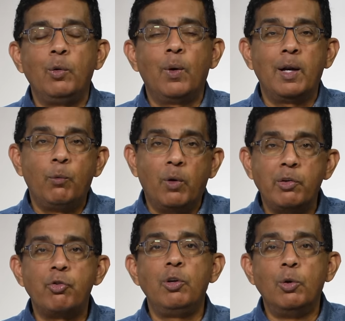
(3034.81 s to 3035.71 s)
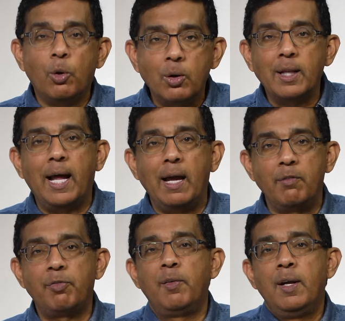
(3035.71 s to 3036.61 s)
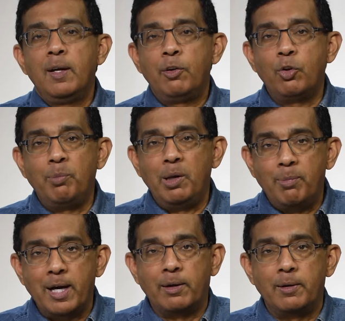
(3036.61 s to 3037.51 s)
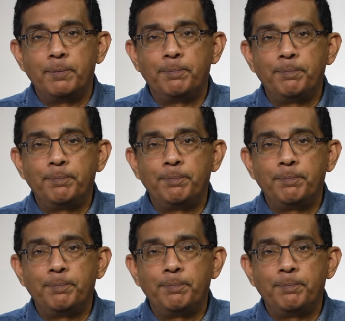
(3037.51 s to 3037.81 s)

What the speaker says: you and wants your life to be better.